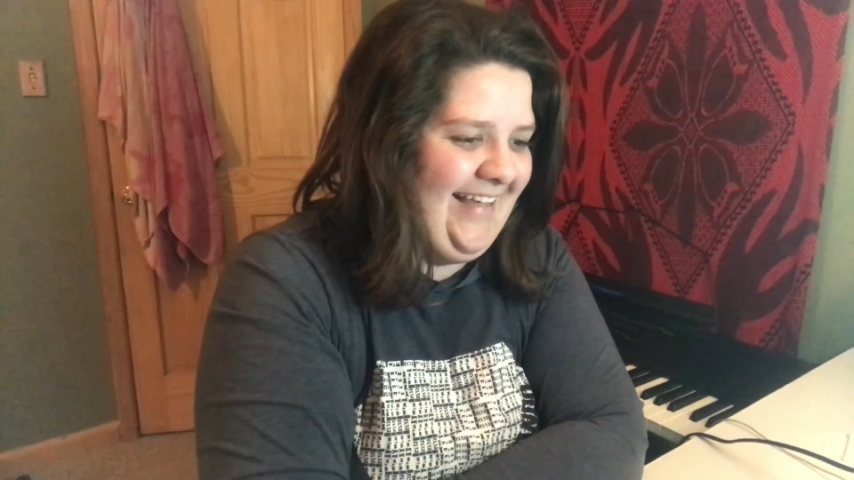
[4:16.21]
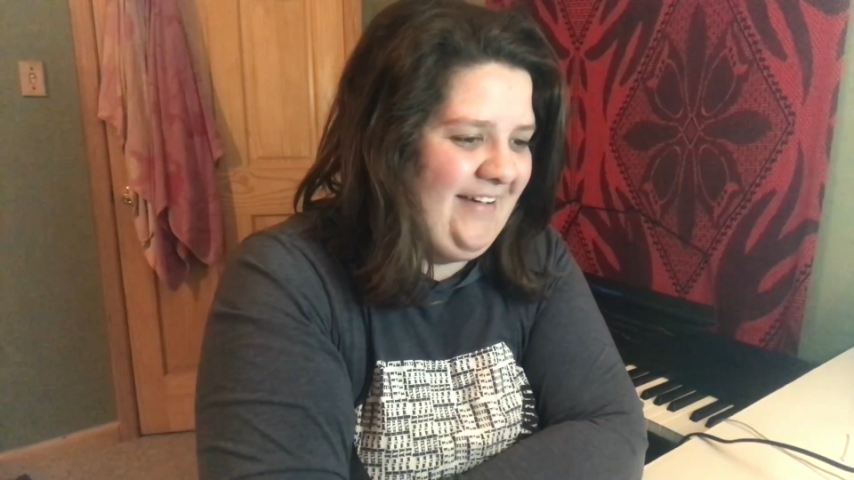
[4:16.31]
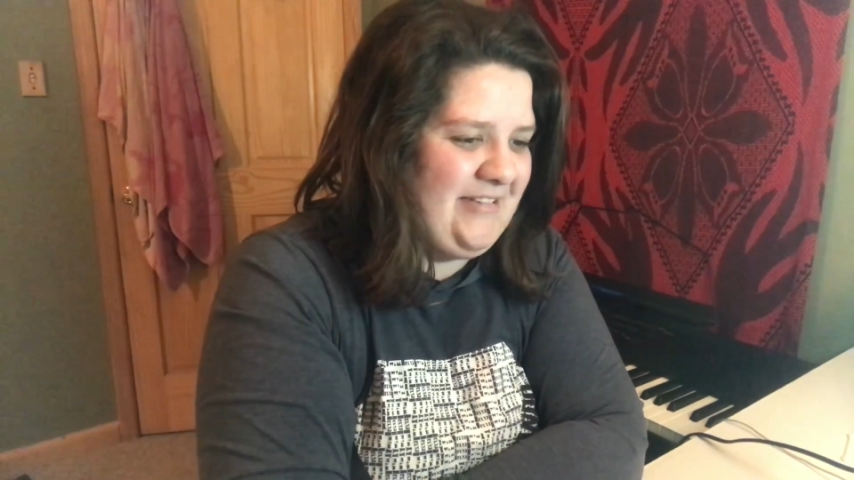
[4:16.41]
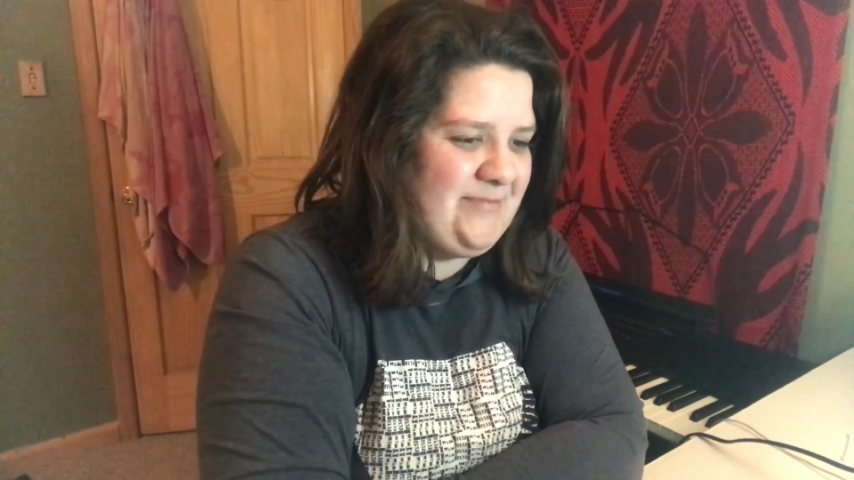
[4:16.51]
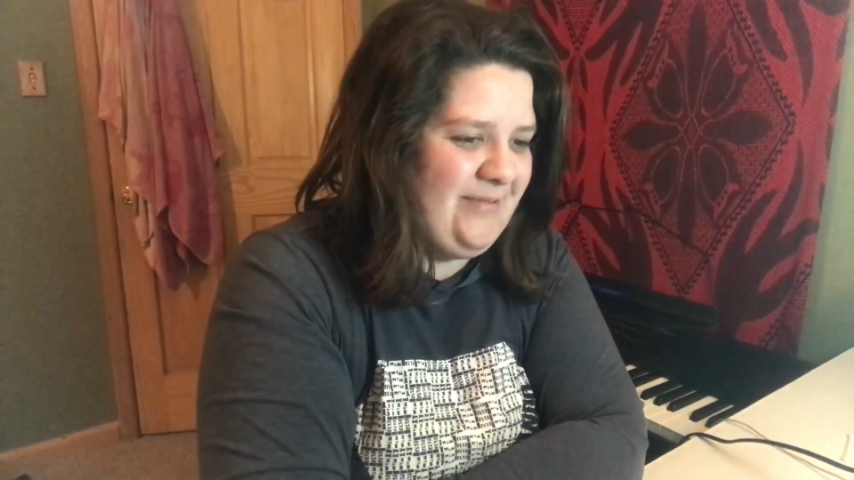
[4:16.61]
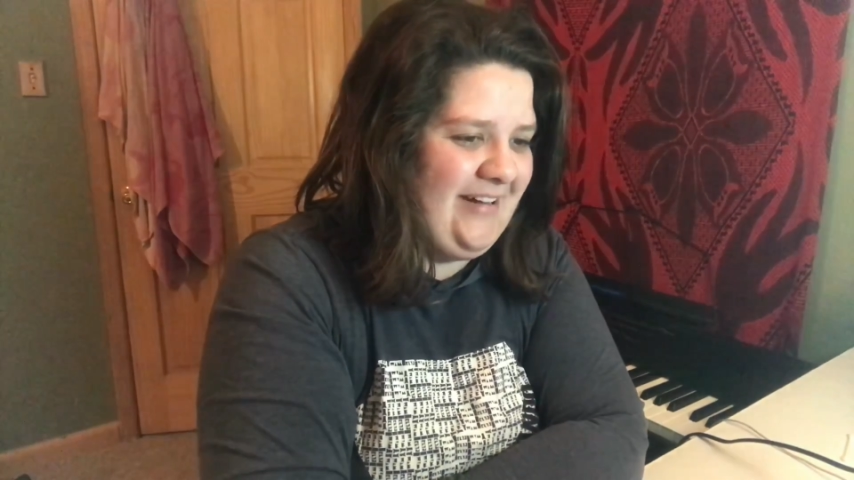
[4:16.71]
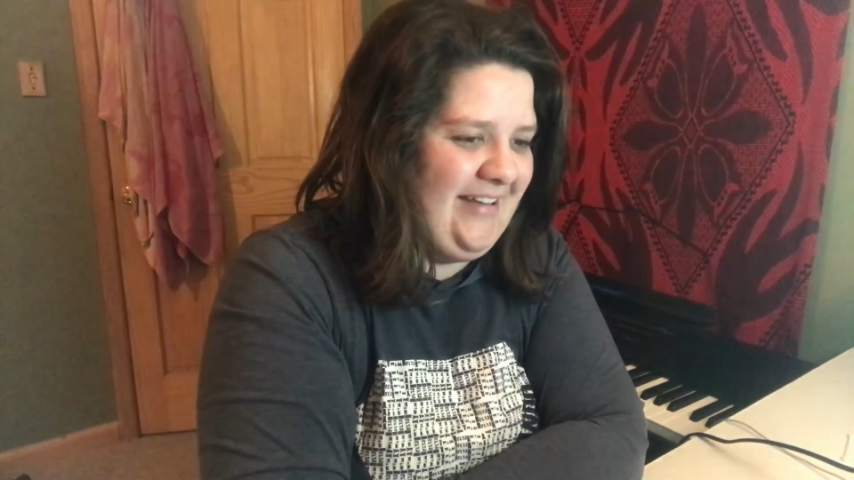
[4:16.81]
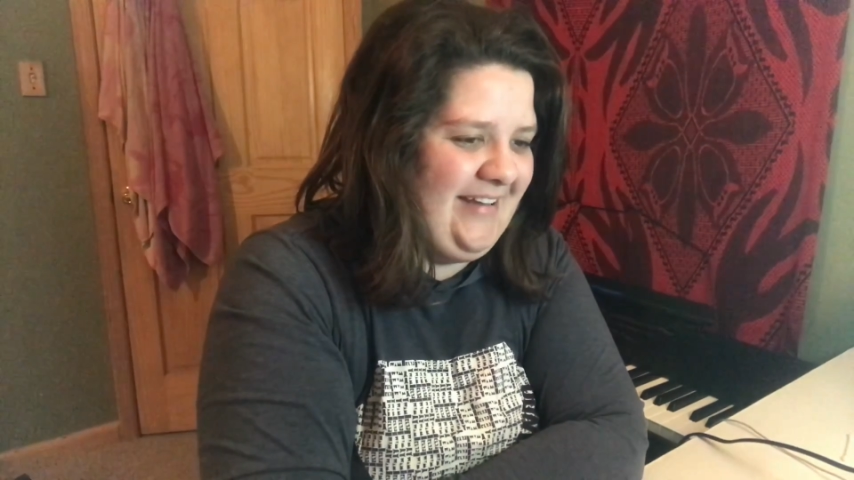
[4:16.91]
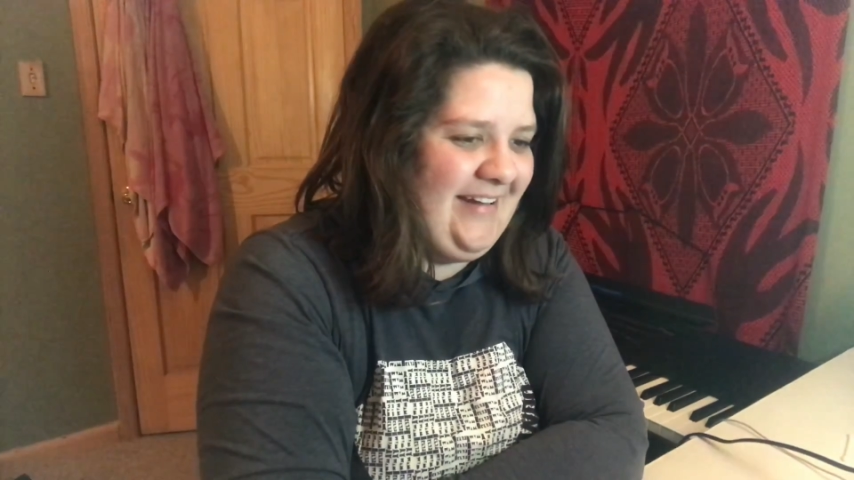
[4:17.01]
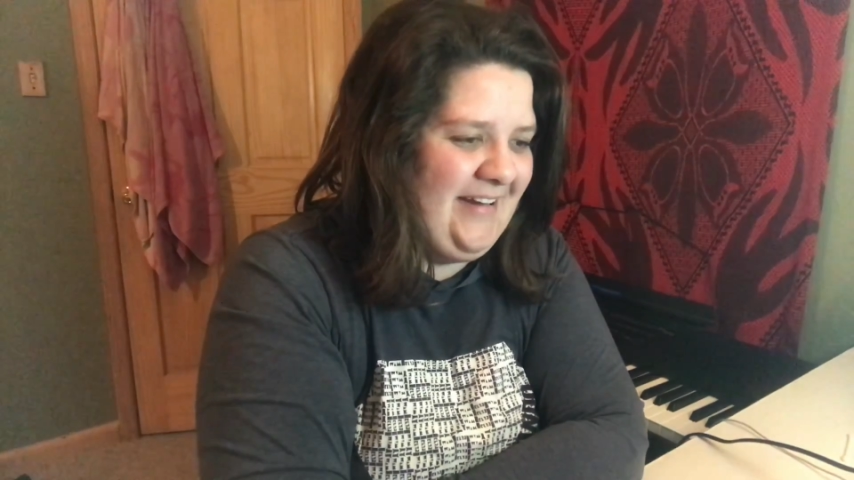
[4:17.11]
That was
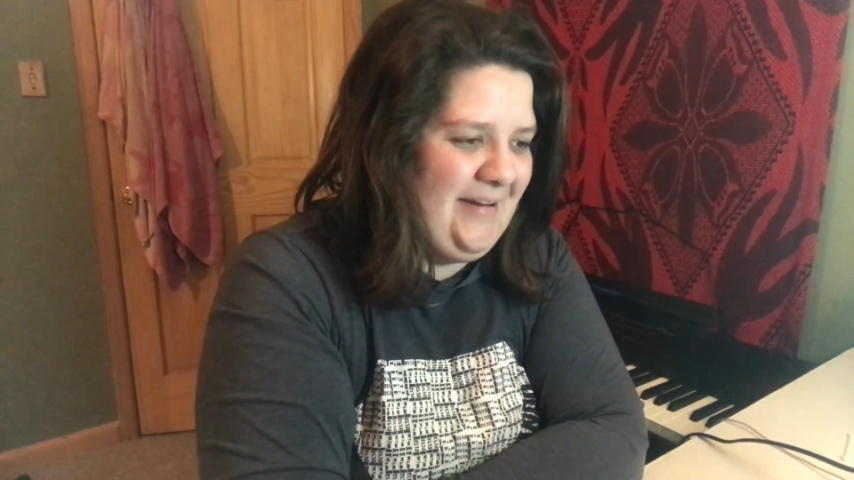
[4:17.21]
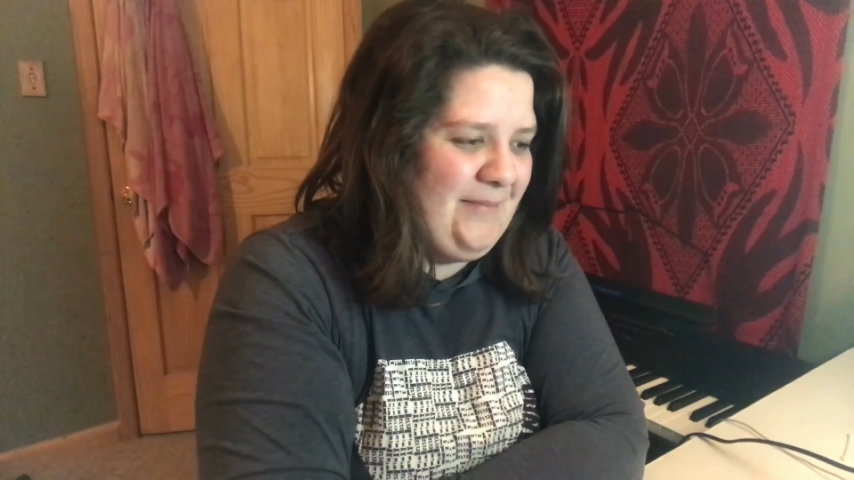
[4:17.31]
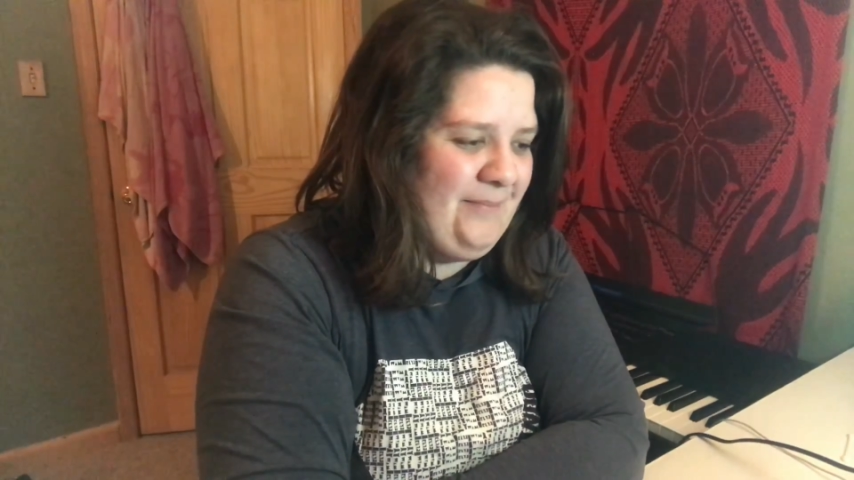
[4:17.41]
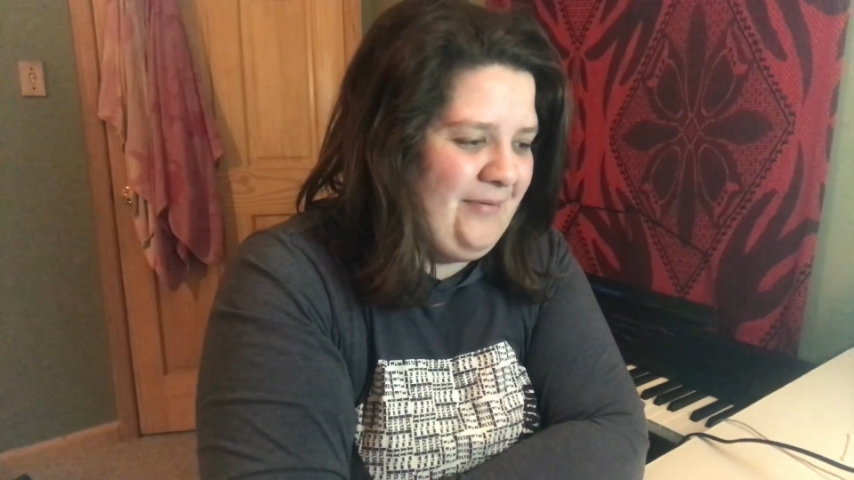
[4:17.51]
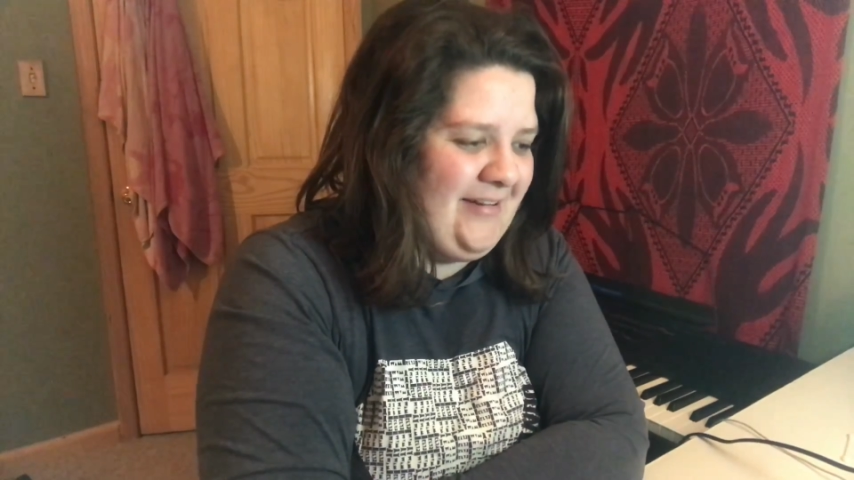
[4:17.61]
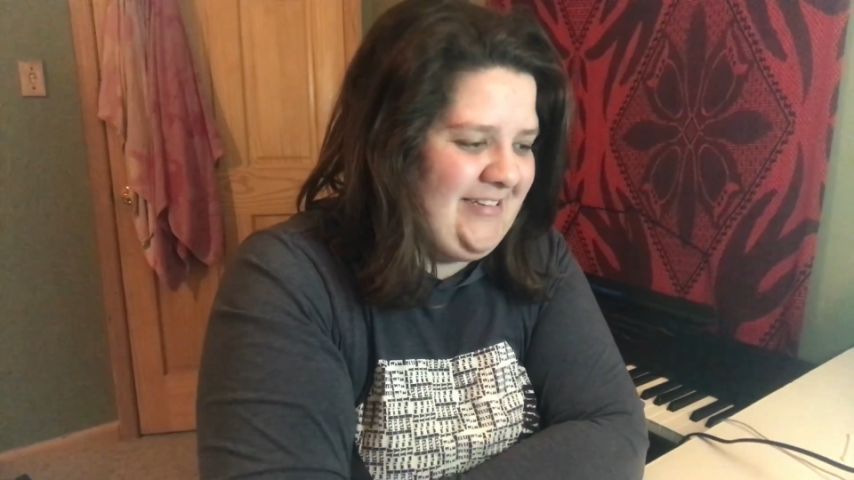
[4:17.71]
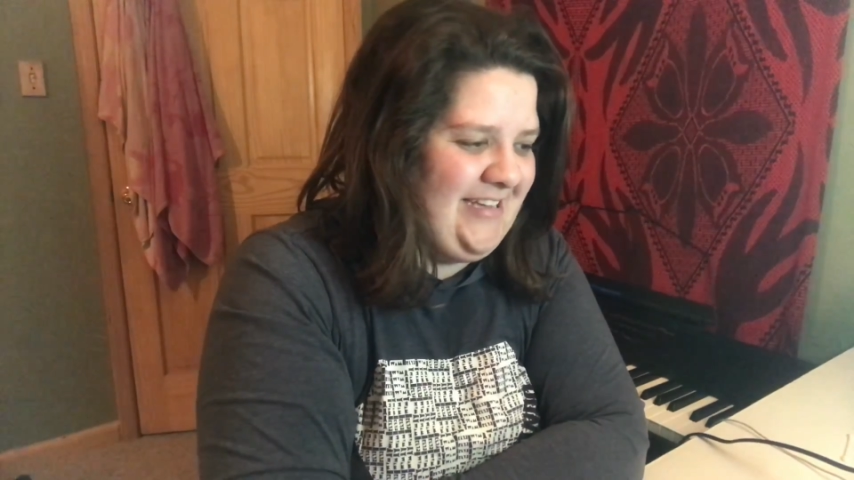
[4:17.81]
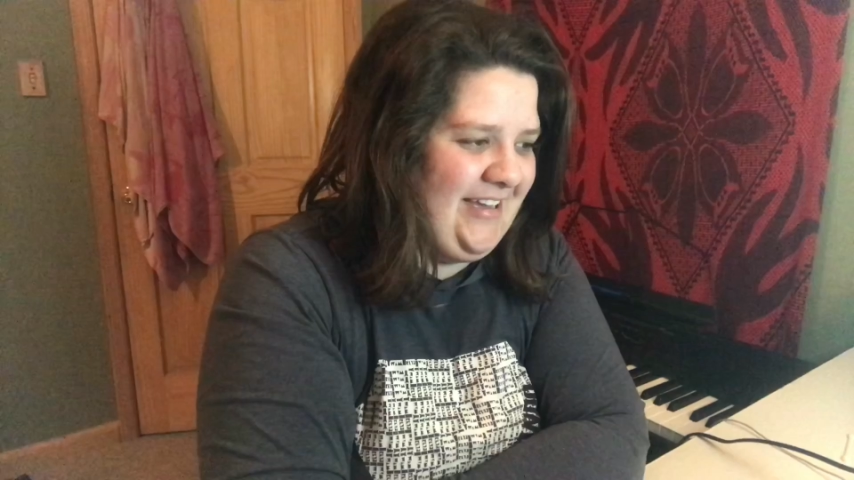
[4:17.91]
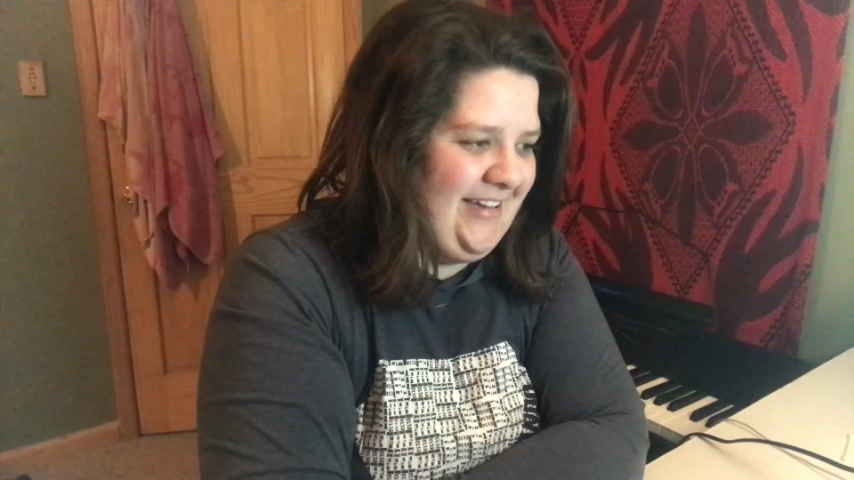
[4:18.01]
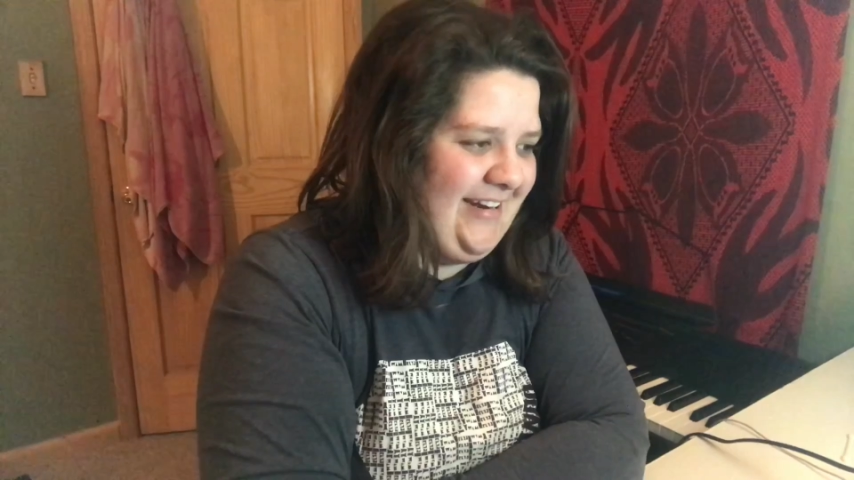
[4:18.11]
pretty
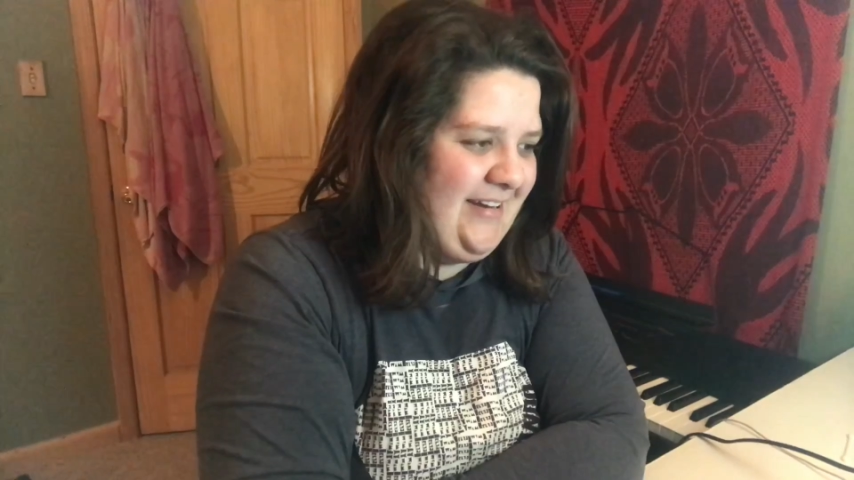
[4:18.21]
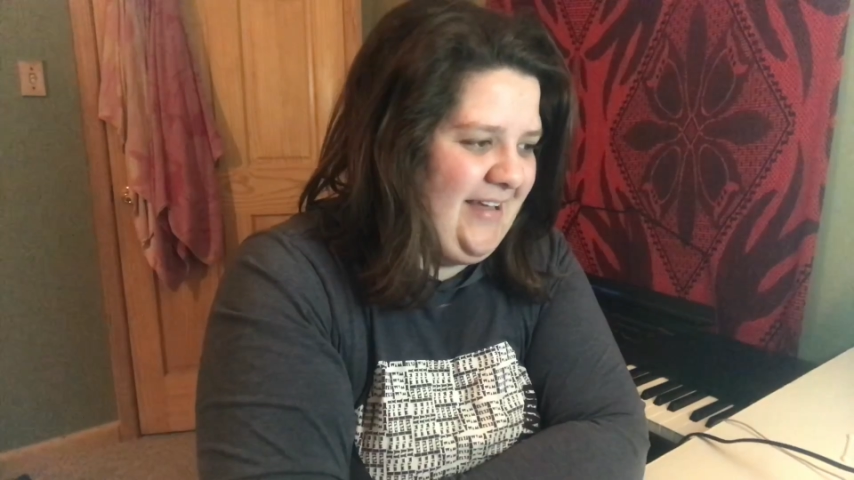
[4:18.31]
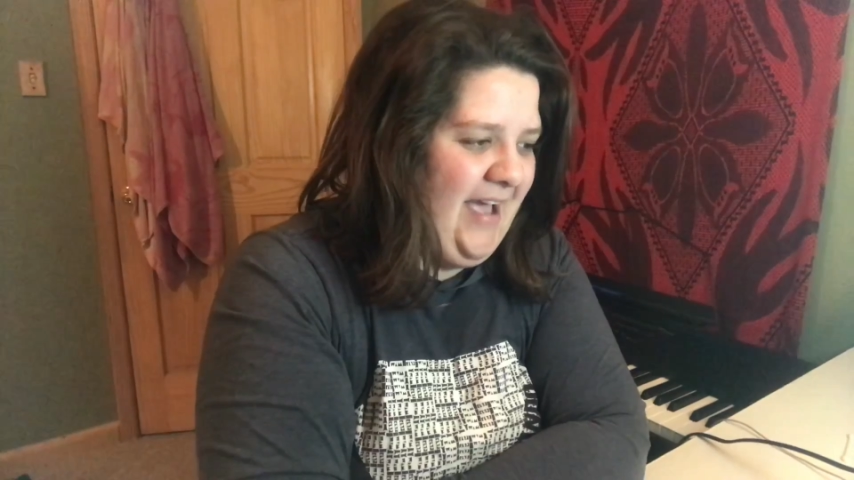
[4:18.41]
good.